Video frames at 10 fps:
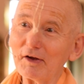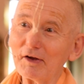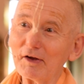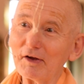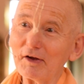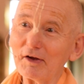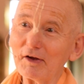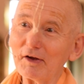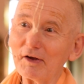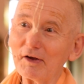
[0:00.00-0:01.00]

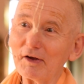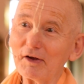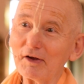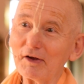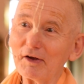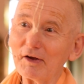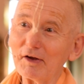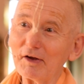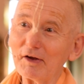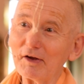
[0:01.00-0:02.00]

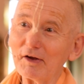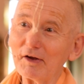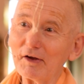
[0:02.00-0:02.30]
Nothing is said.